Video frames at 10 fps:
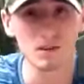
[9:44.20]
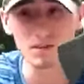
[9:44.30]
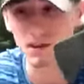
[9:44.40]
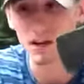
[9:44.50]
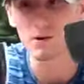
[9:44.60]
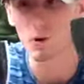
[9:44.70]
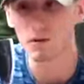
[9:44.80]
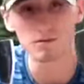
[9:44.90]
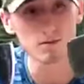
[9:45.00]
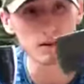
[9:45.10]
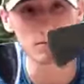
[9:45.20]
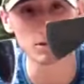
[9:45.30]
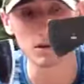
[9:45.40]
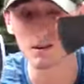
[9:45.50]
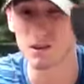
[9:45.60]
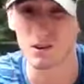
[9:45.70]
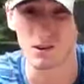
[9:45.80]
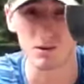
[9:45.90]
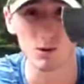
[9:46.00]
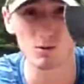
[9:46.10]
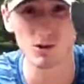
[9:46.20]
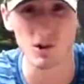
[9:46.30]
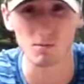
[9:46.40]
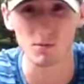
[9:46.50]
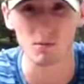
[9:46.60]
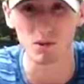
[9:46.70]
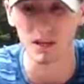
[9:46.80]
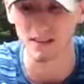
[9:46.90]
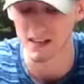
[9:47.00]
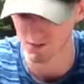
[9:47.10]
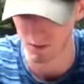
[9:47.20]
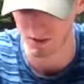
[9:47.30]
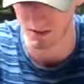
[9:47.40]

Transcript: to anyone. You know, don't sharpen the blade. That's one